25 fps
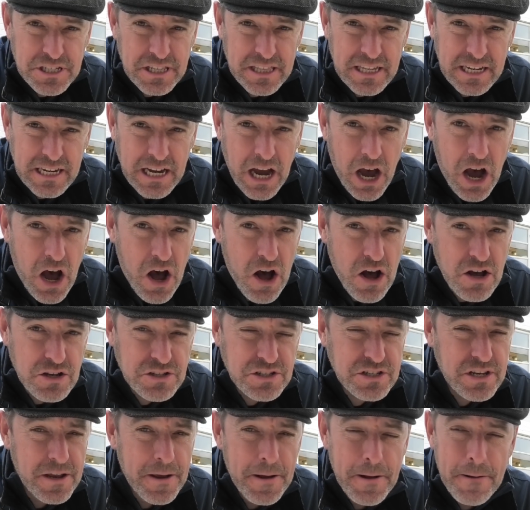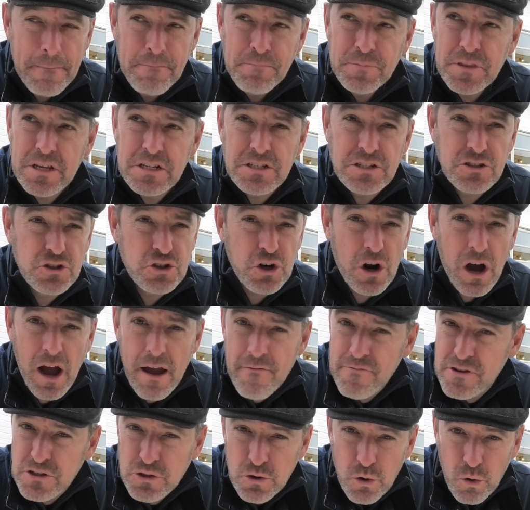the cars. There's
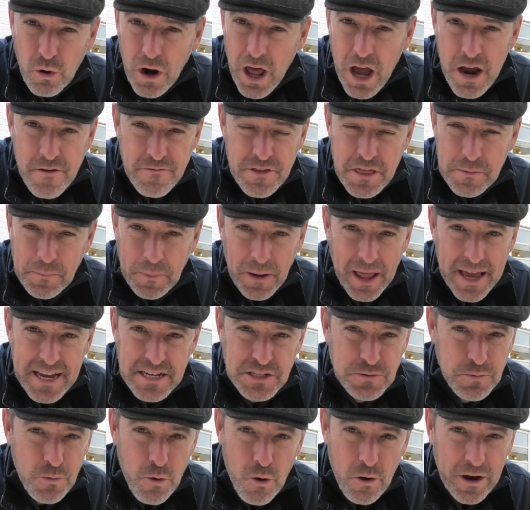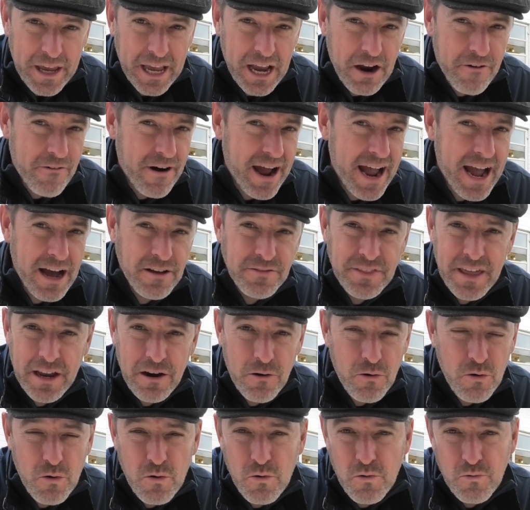drivers all over the place walking around. They're
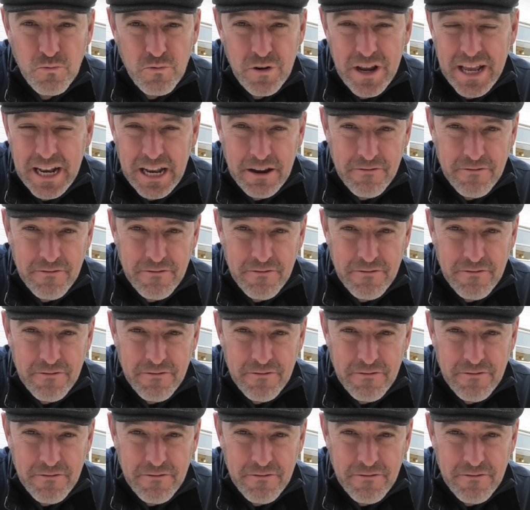all really